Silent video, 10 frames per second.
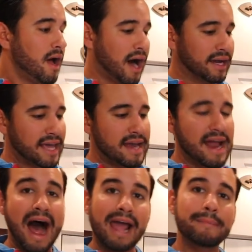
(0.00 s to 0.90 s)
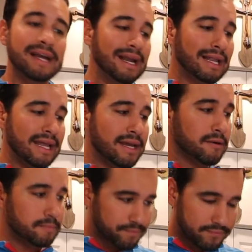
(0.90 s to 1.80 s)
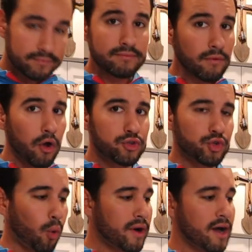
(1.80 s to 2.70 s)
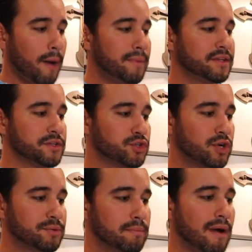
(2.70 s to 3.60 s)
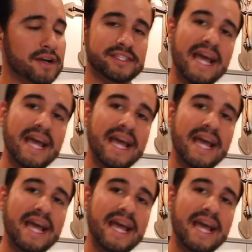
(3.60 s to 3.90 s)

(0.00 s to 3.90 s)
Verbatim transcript: Again, I am gonna link Tourit up in the description box.